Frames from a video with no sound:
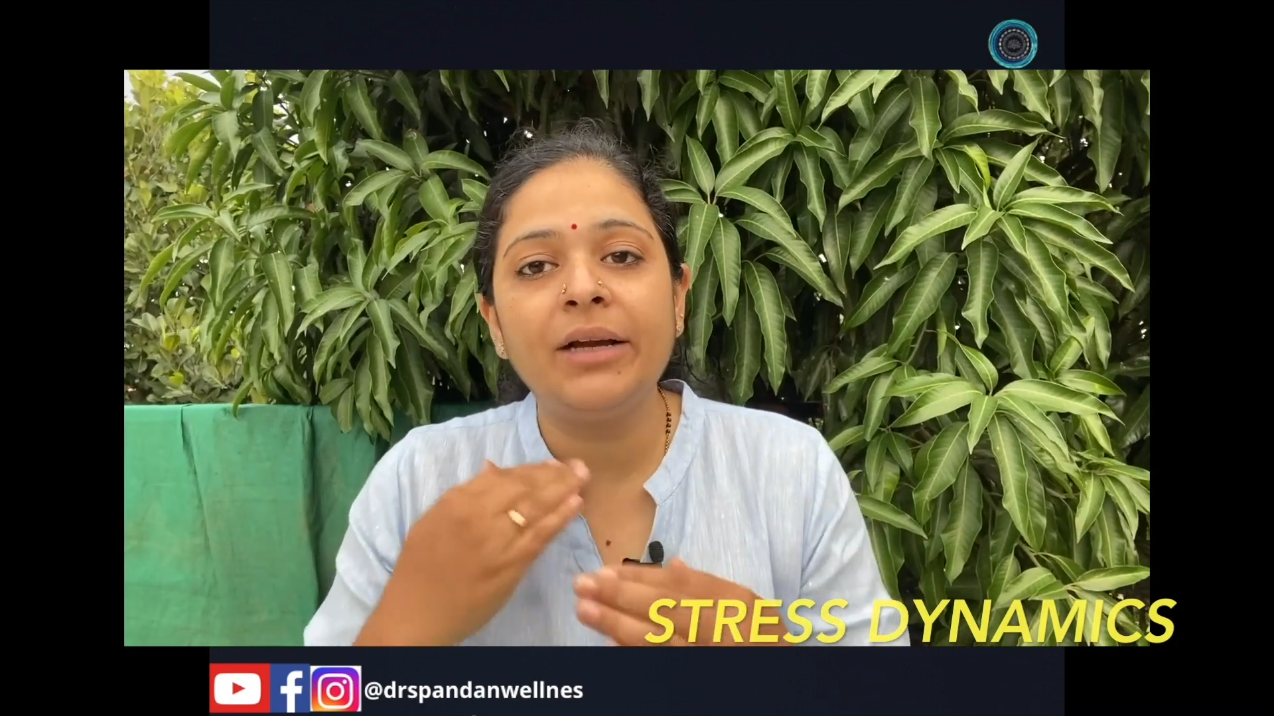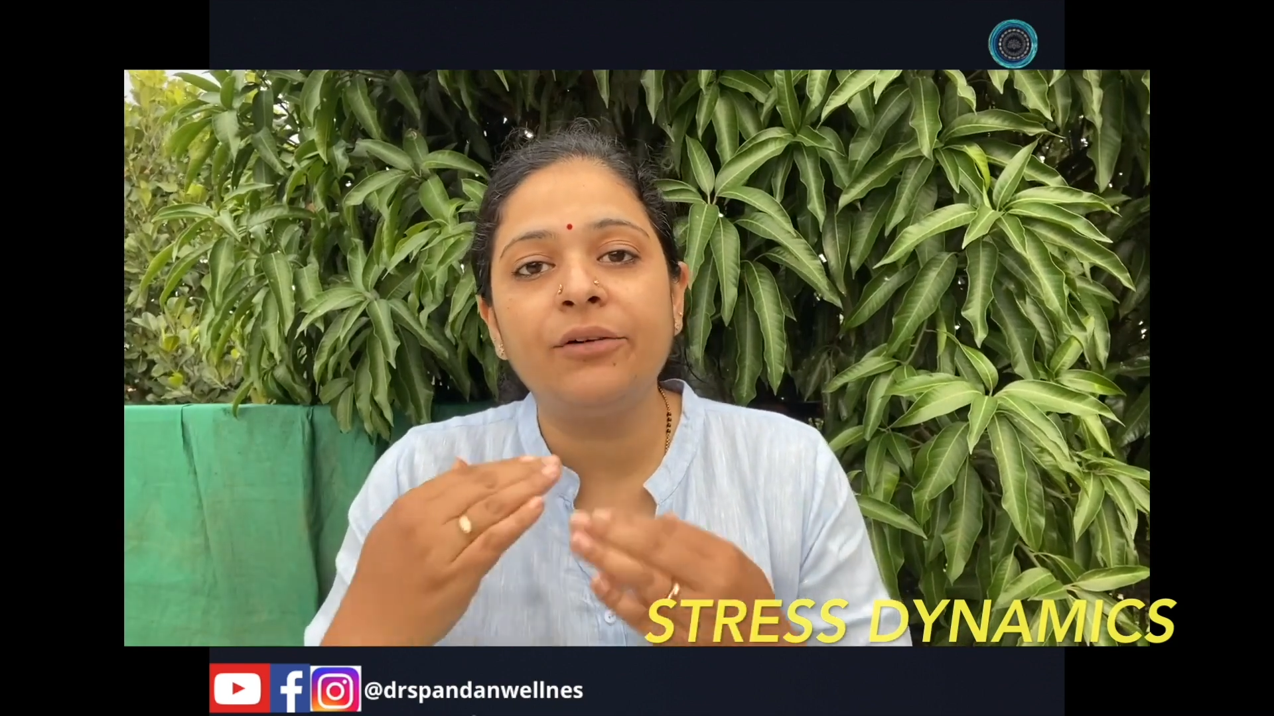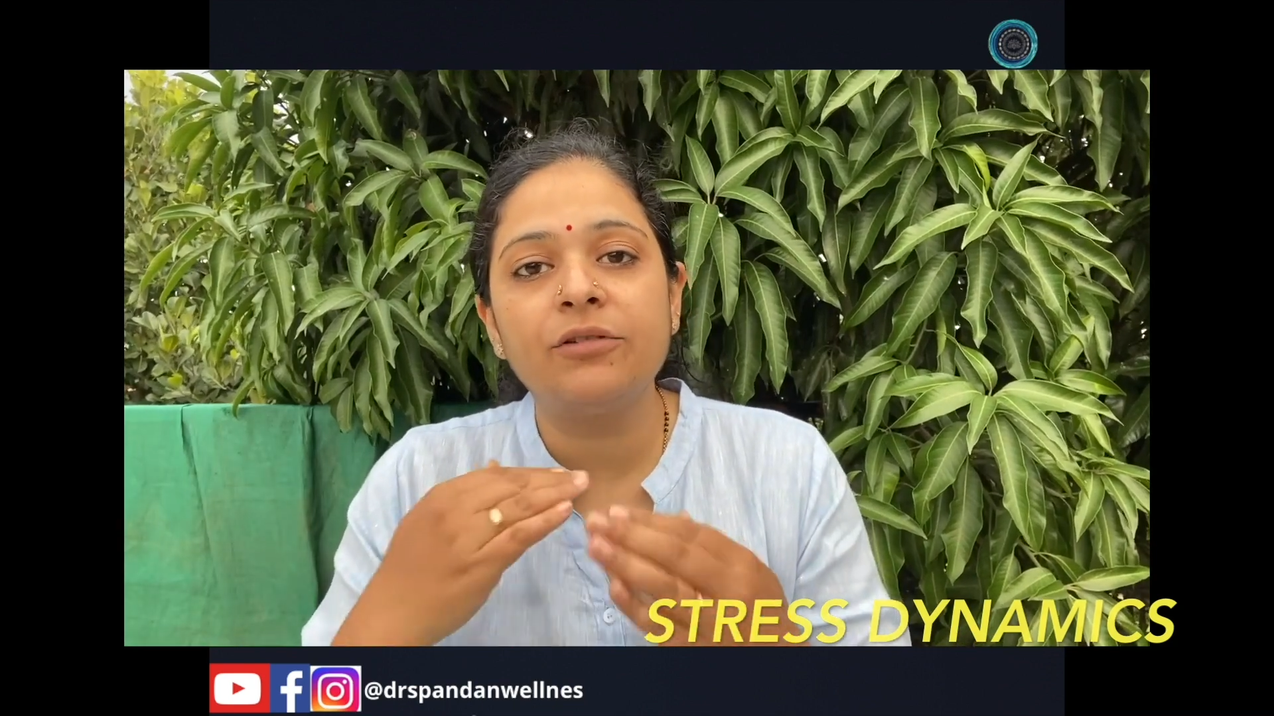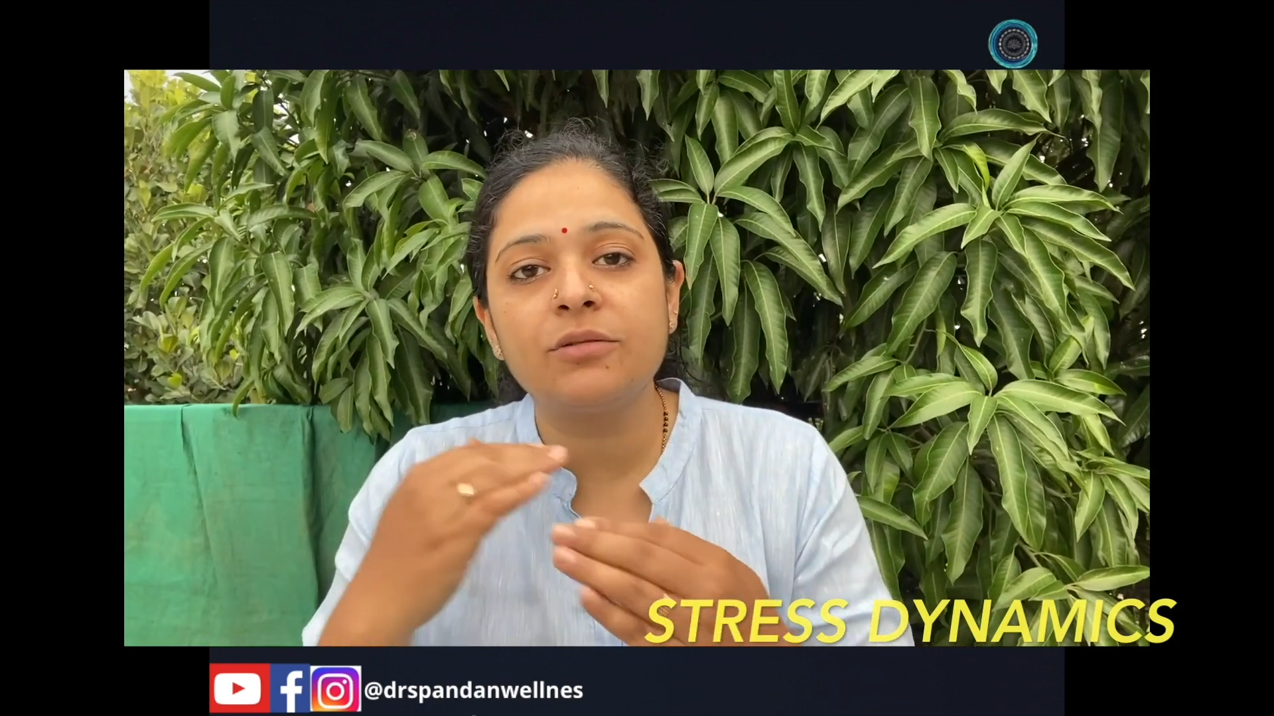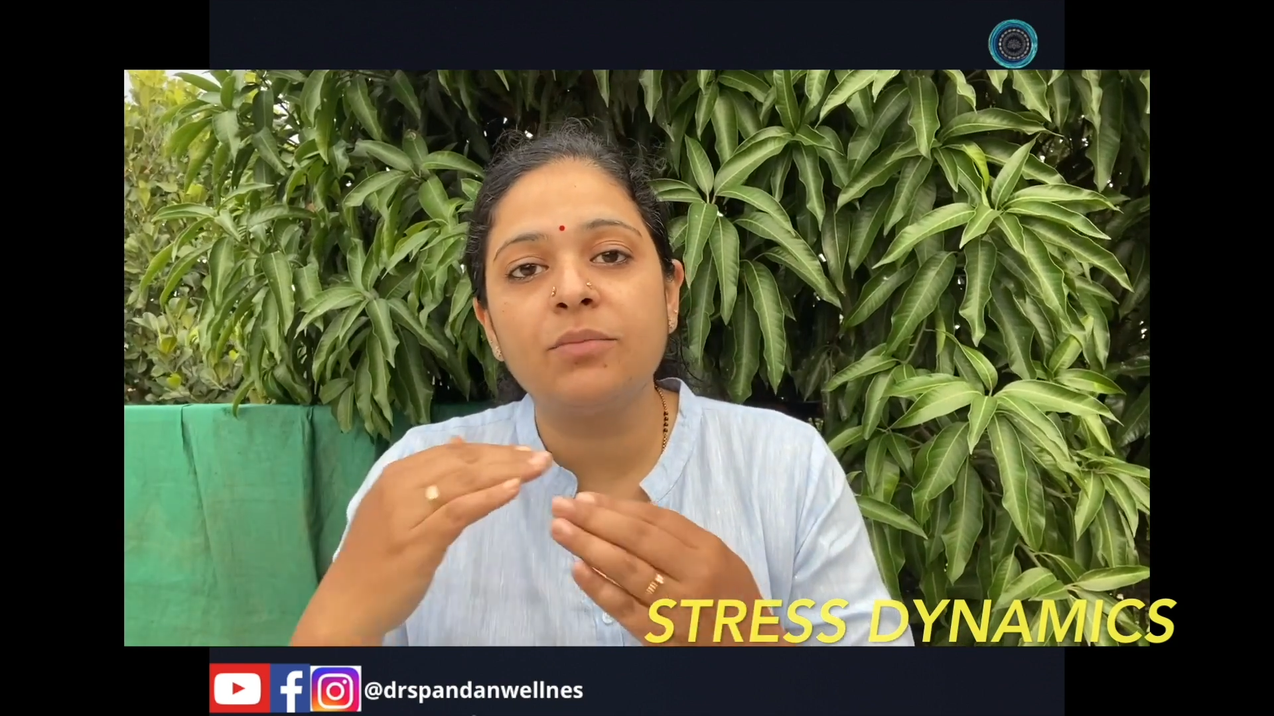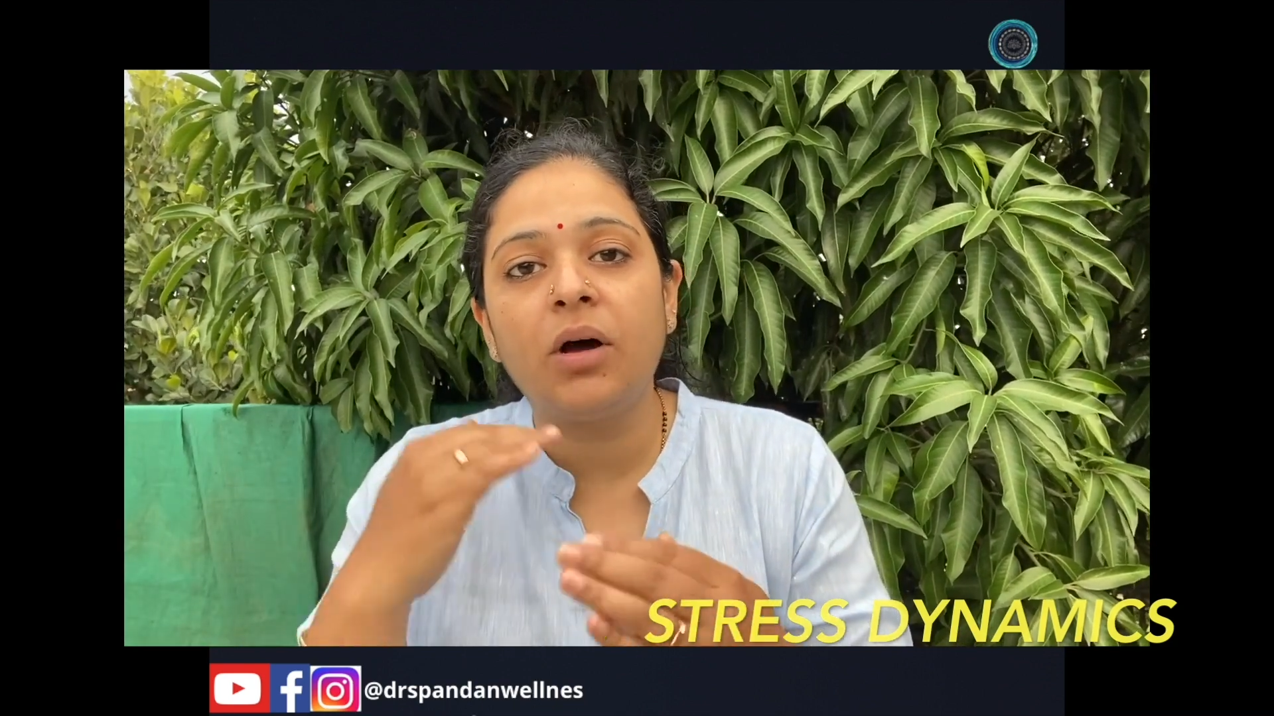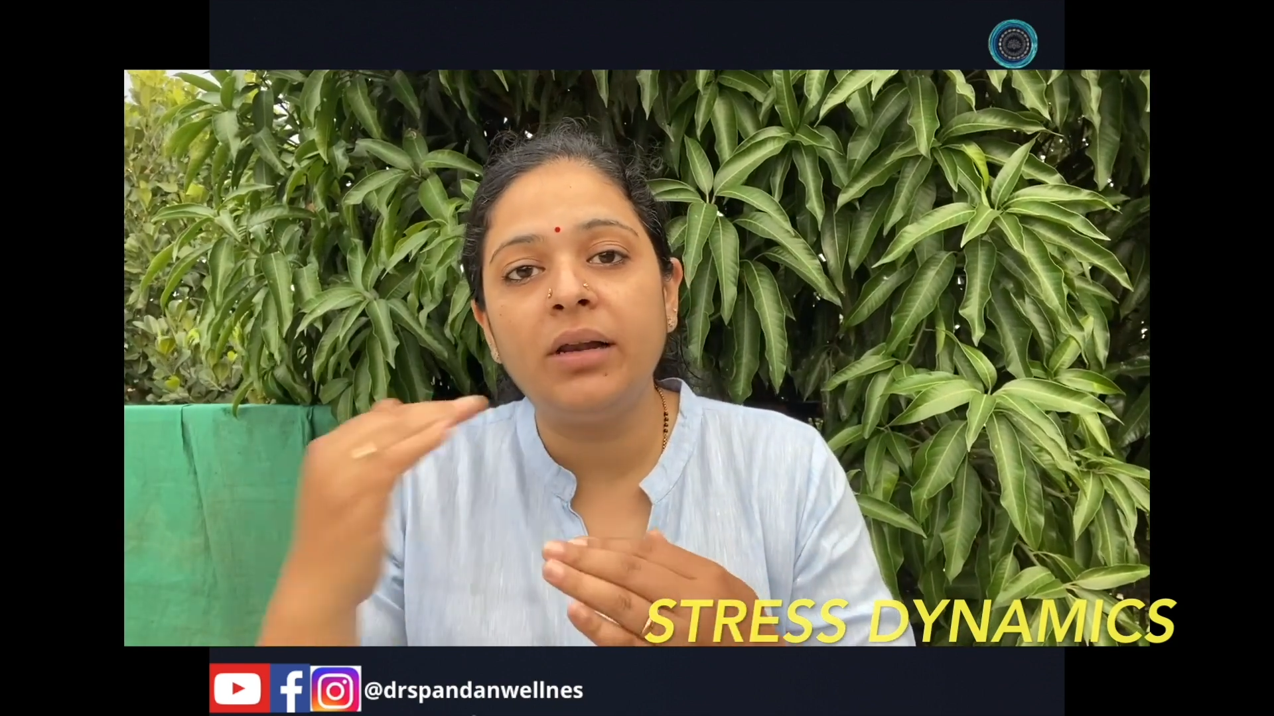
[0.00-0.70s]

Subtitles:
of small